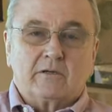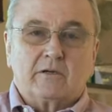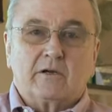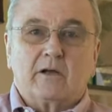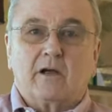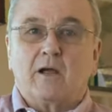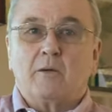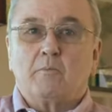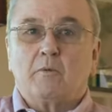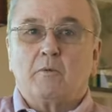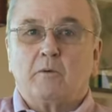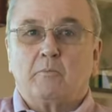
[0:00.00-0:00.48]

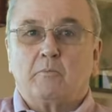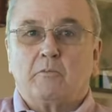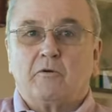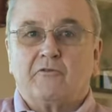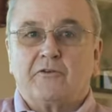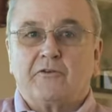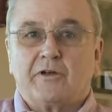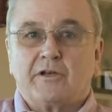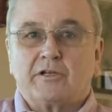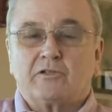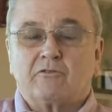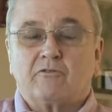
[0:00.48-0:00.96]
I'm a
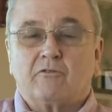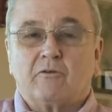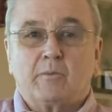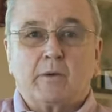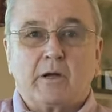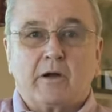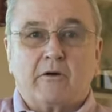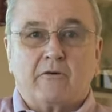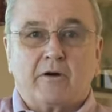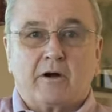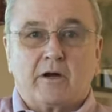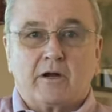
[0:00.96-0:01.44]
professor
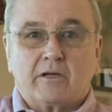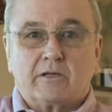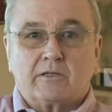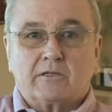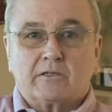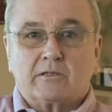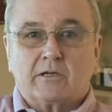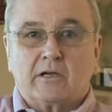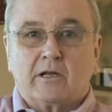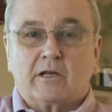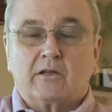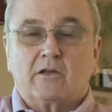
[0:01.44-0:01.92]

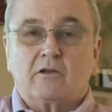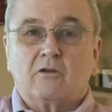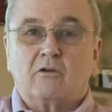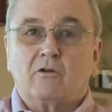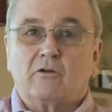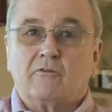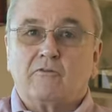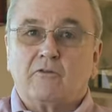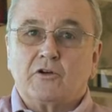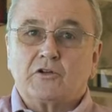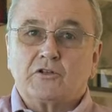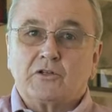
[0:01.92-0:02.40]
emeritus at the
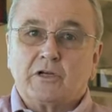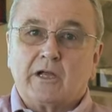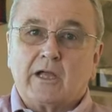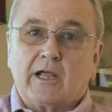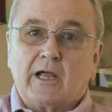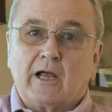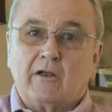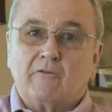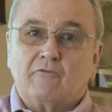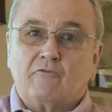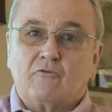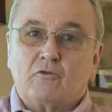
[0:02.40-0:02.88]
University of
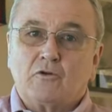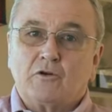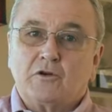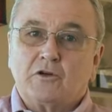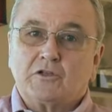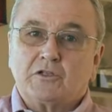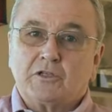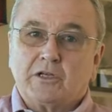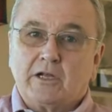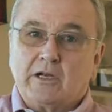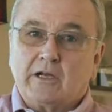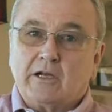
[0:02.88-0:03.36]
California,
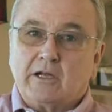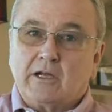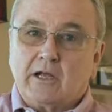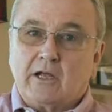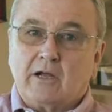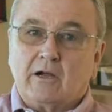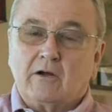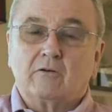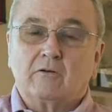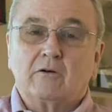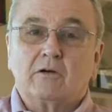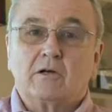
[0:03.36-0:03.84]
San
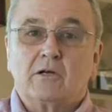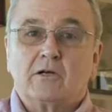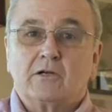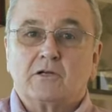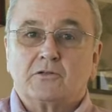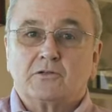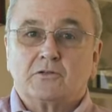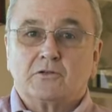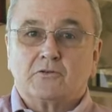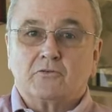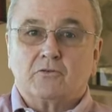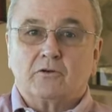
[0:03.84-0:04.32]
Diego
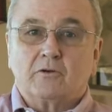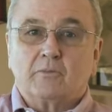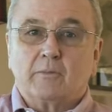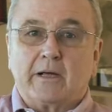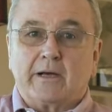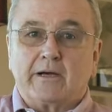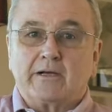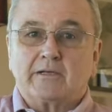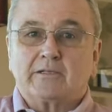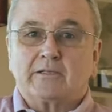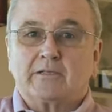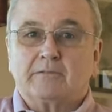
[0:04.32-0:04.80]
School of
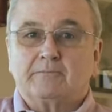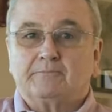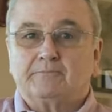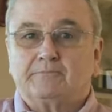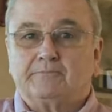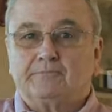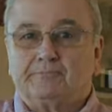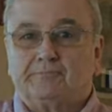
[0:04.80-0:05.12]
Medicine.